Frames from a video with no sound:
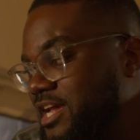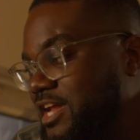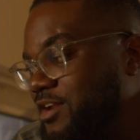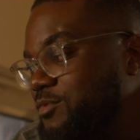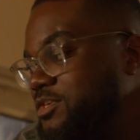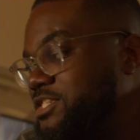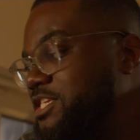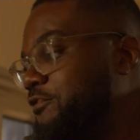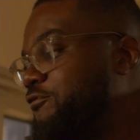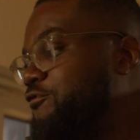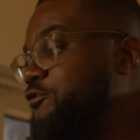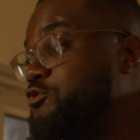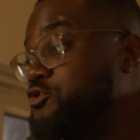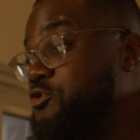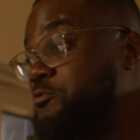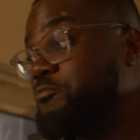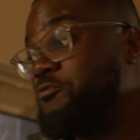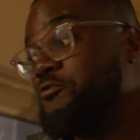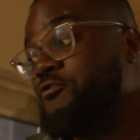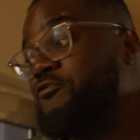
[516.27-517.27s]
I don't wanna say
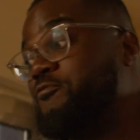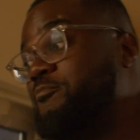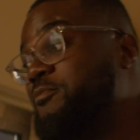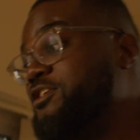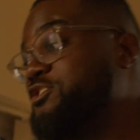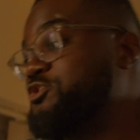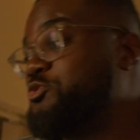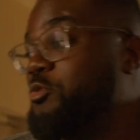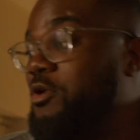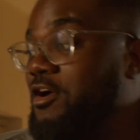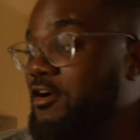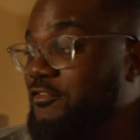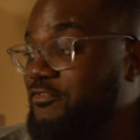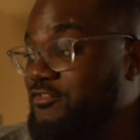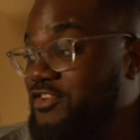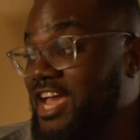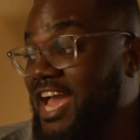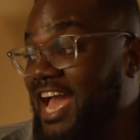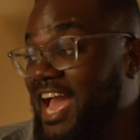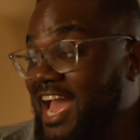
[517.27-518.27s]
future-proof, but
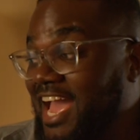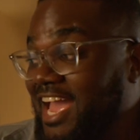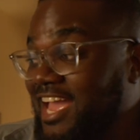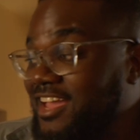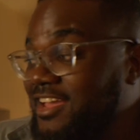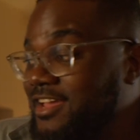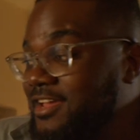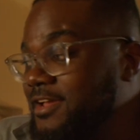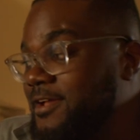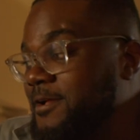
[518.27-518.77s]
12K,